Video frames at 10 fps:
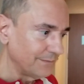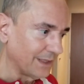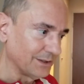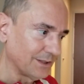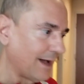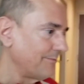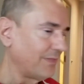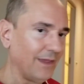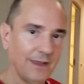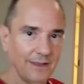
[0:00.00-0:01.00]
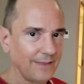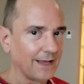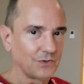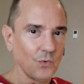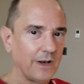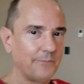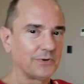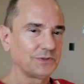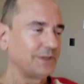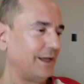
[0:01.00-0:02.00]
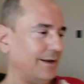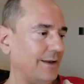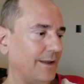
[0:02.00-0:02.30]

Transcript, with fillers: because I'm thinking that 20%,